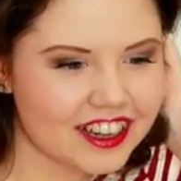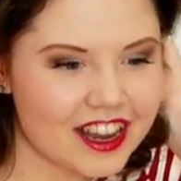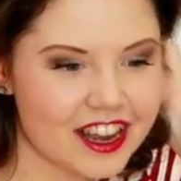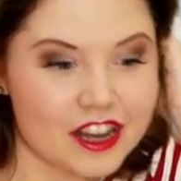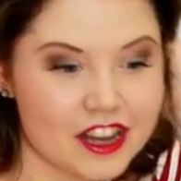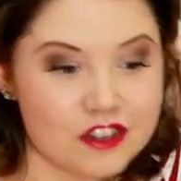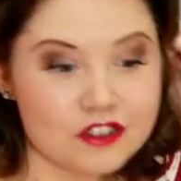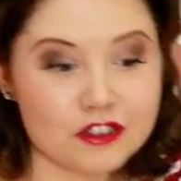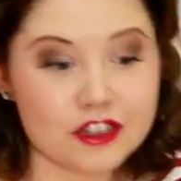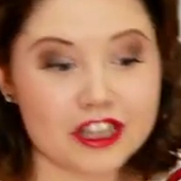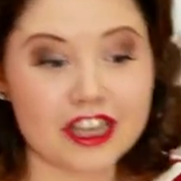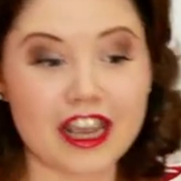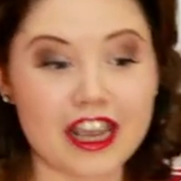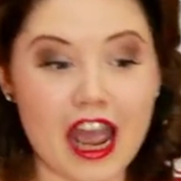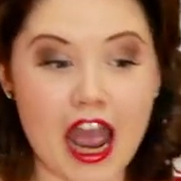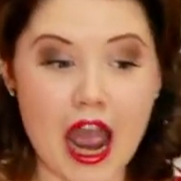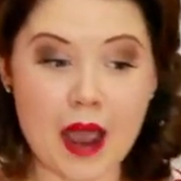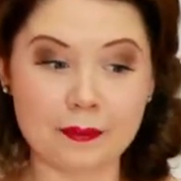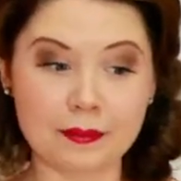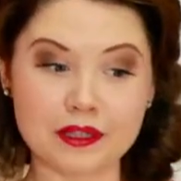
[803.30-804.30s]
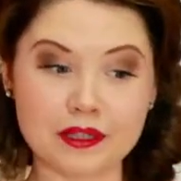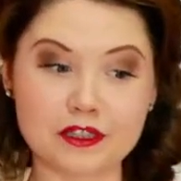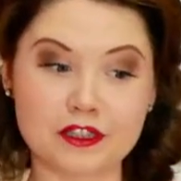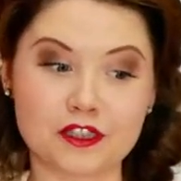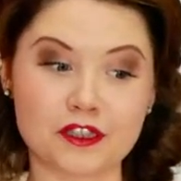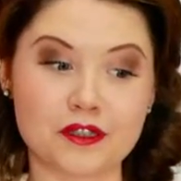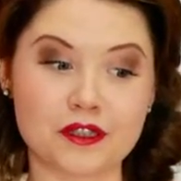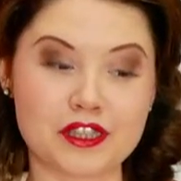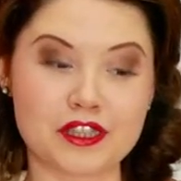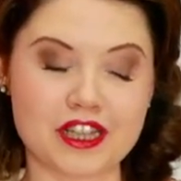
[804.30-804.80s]
Drinking apple
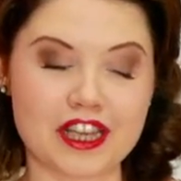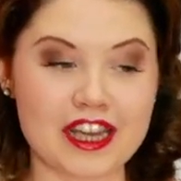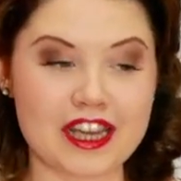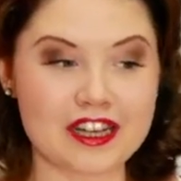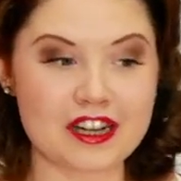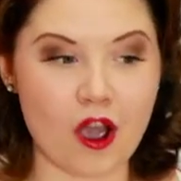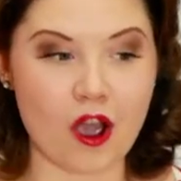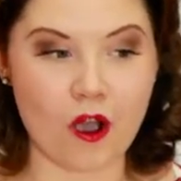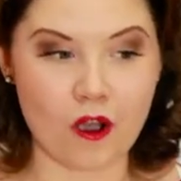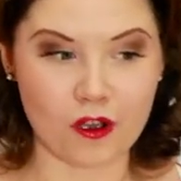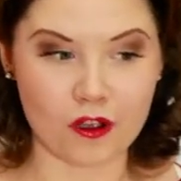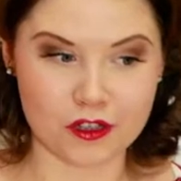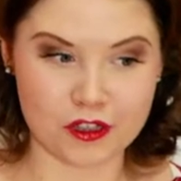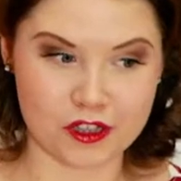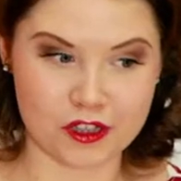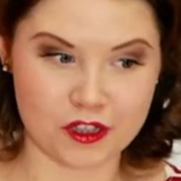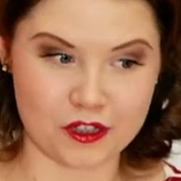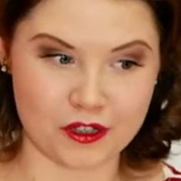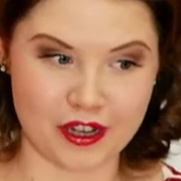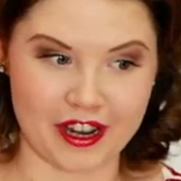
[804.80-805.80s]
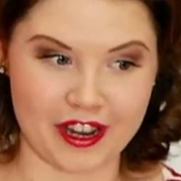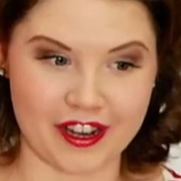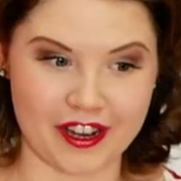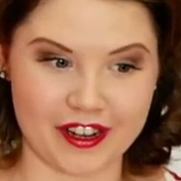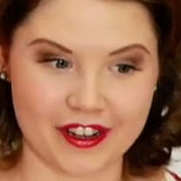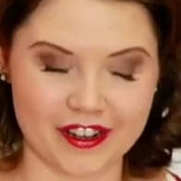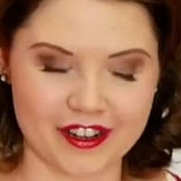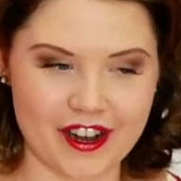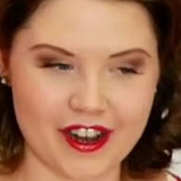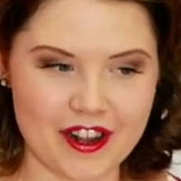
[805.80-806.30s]
juice in Austria.
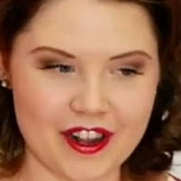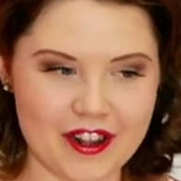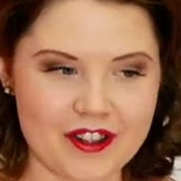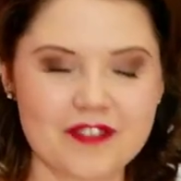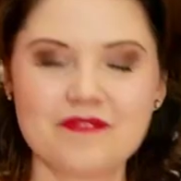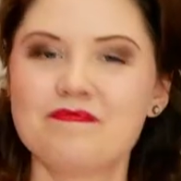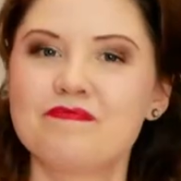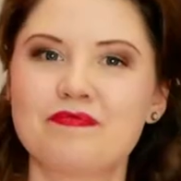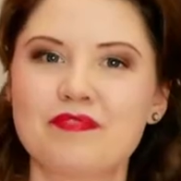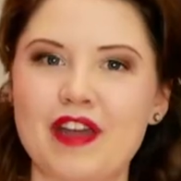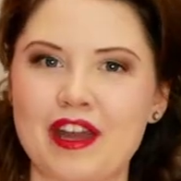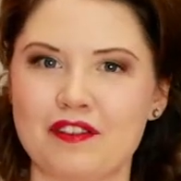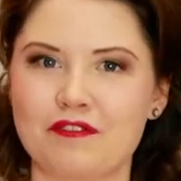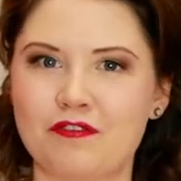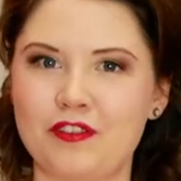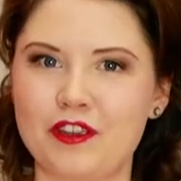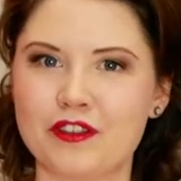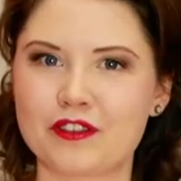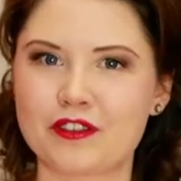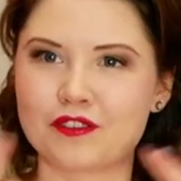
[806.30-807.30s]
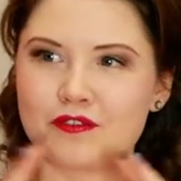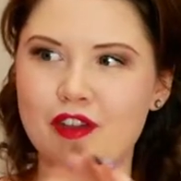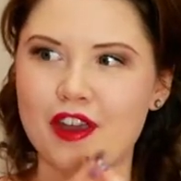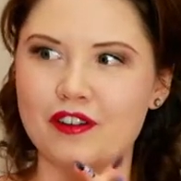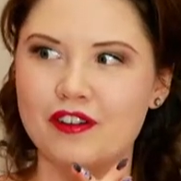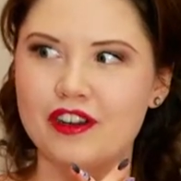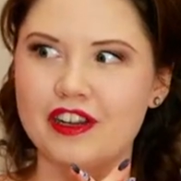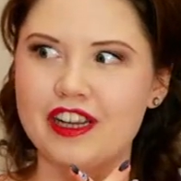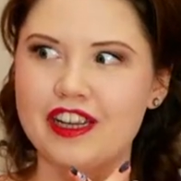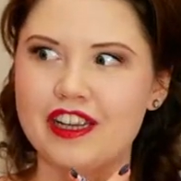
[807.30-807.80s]
That feels
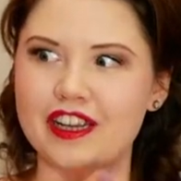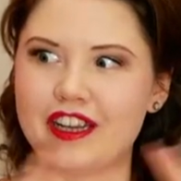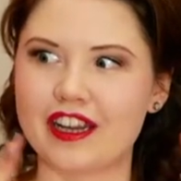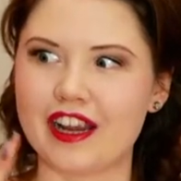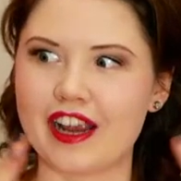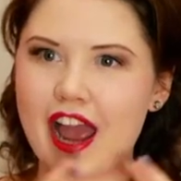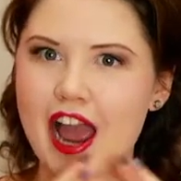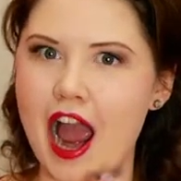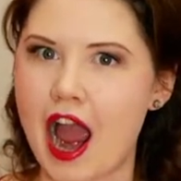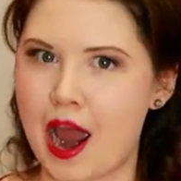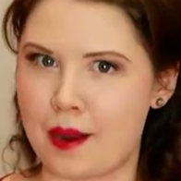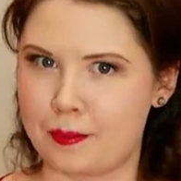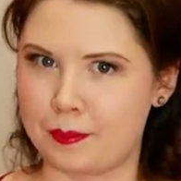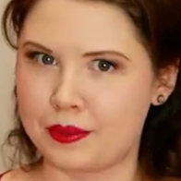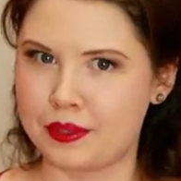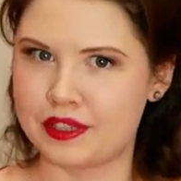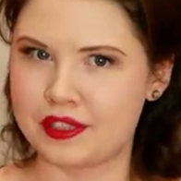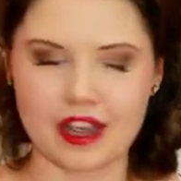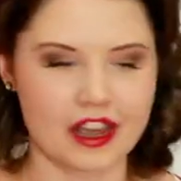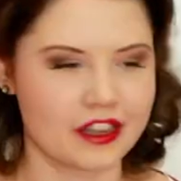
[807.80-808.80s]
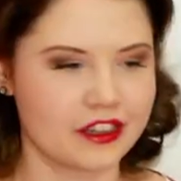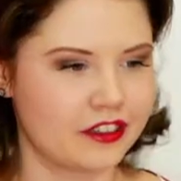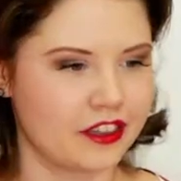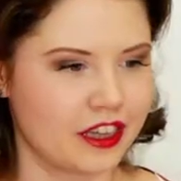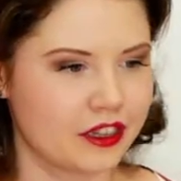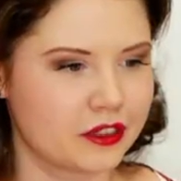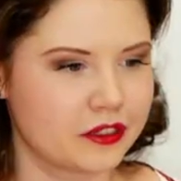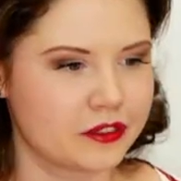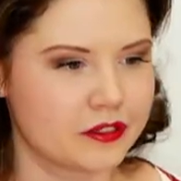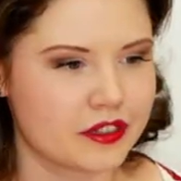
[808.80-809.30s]
very apt, I think,
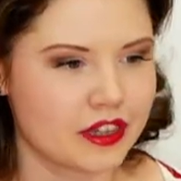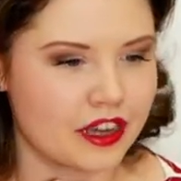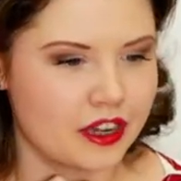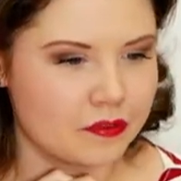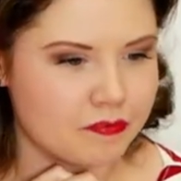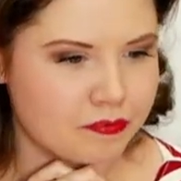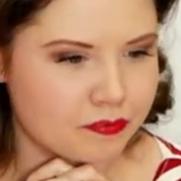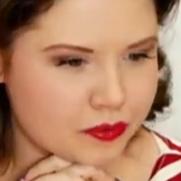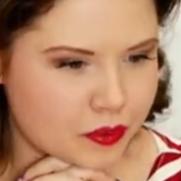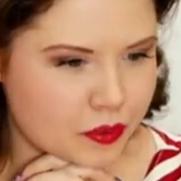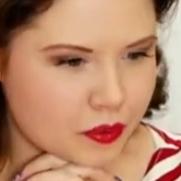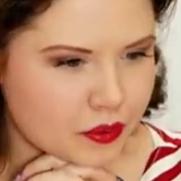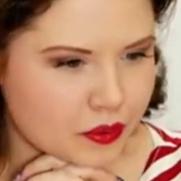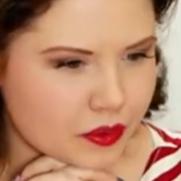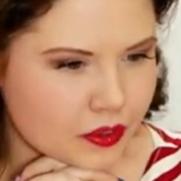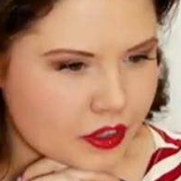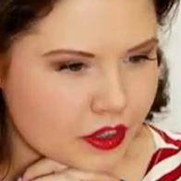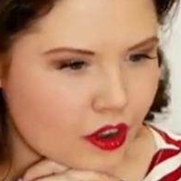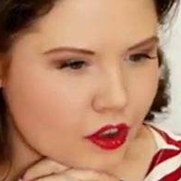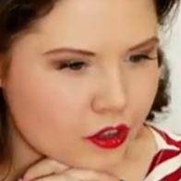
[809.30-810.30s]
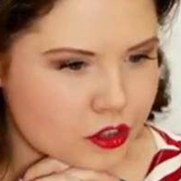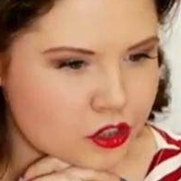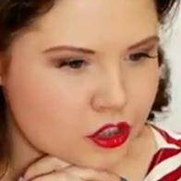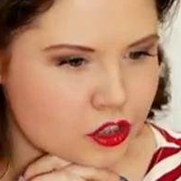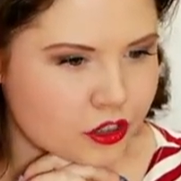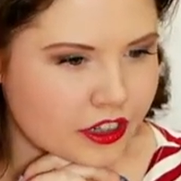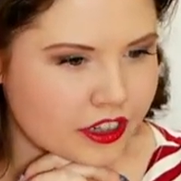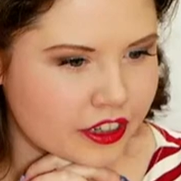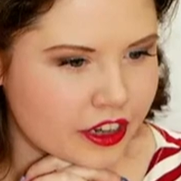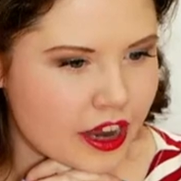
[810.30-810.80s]
because
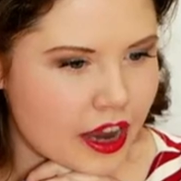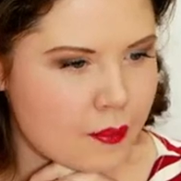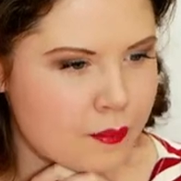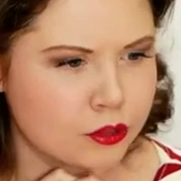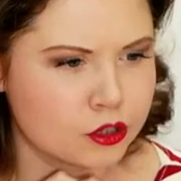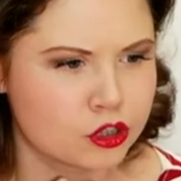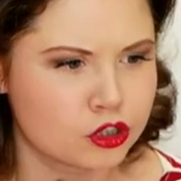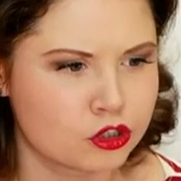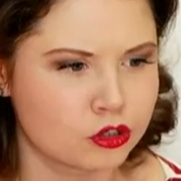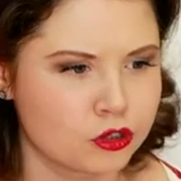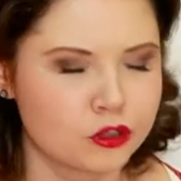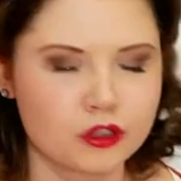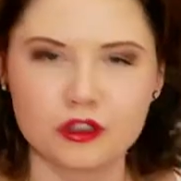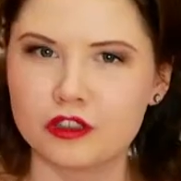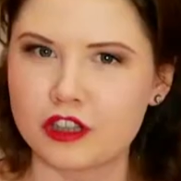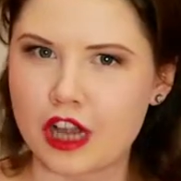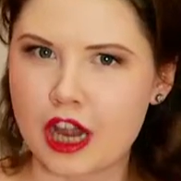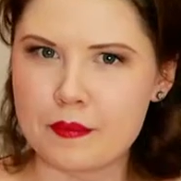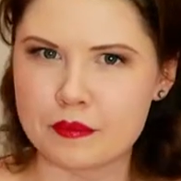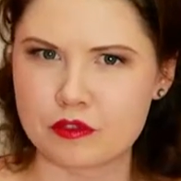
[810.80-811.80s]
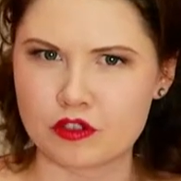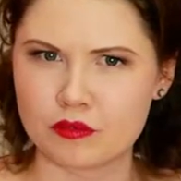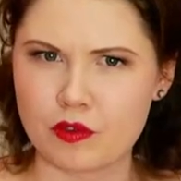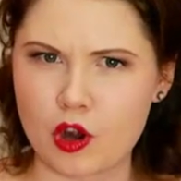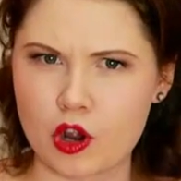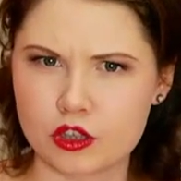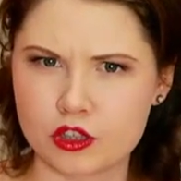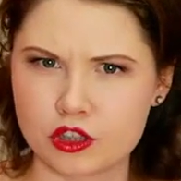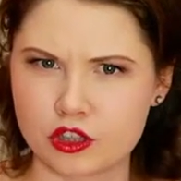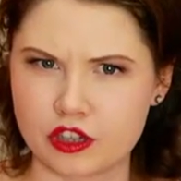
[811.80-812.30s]
Austria, apple strudel comes from
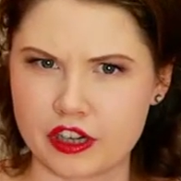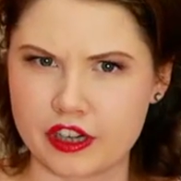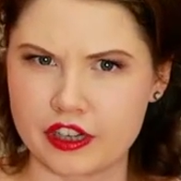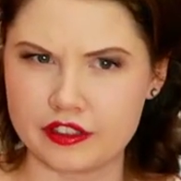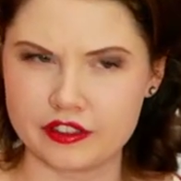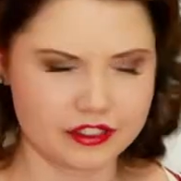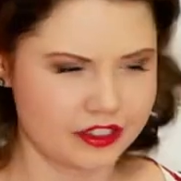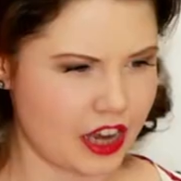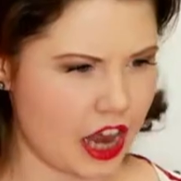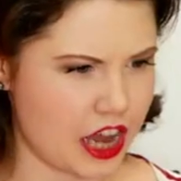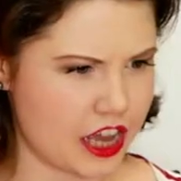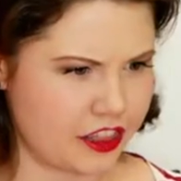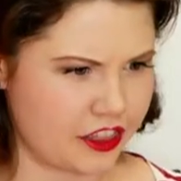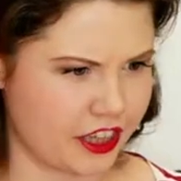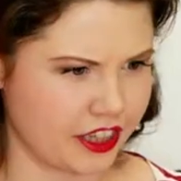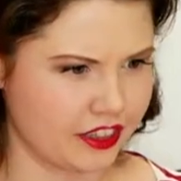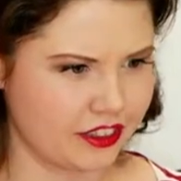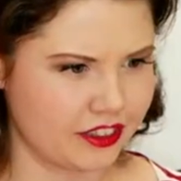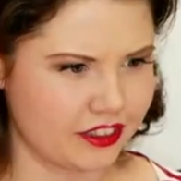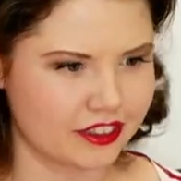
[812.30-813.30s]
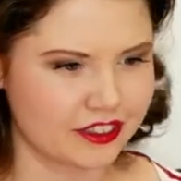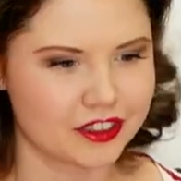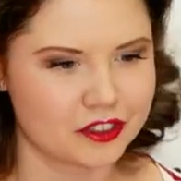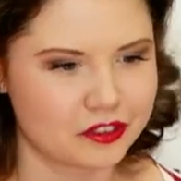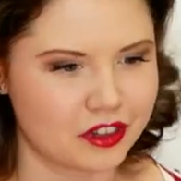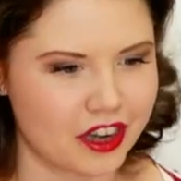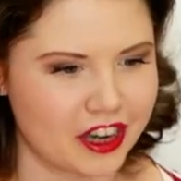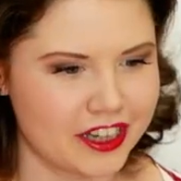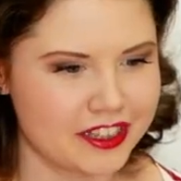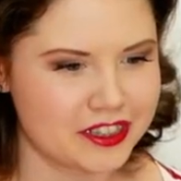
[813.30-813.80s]
Austria, I think,
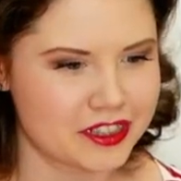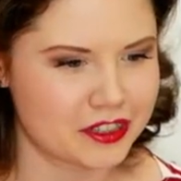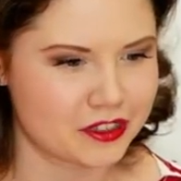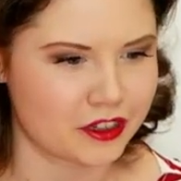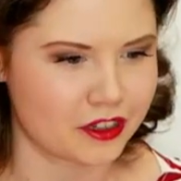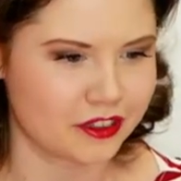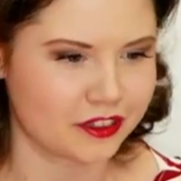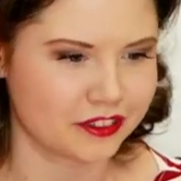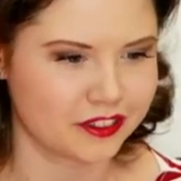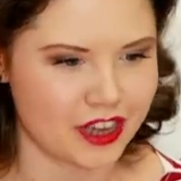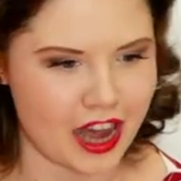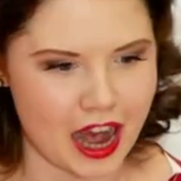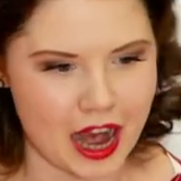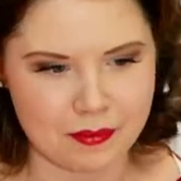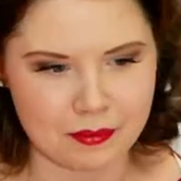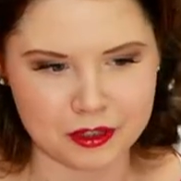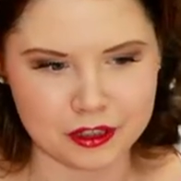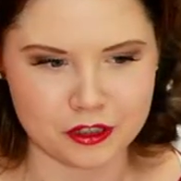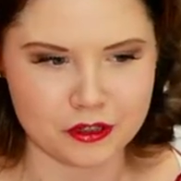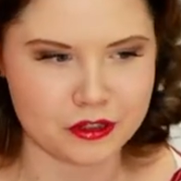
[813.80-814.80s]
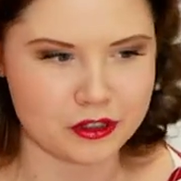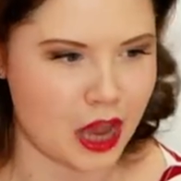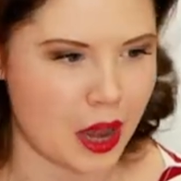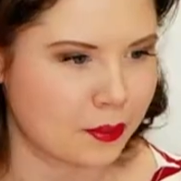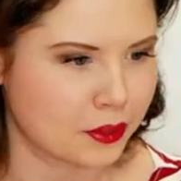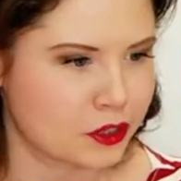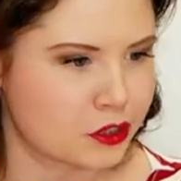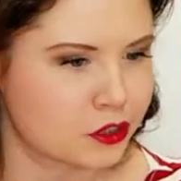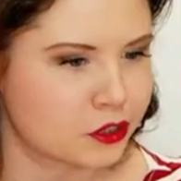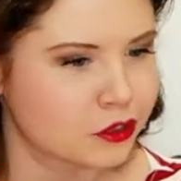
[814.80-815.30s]
right? So apple juice, apple
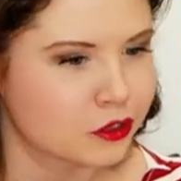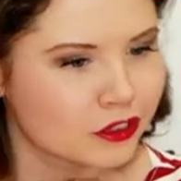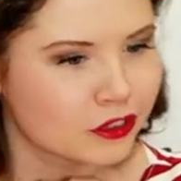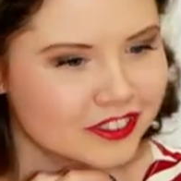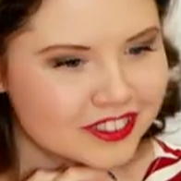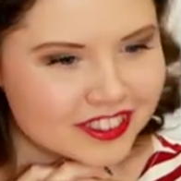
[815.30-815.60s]
strudel.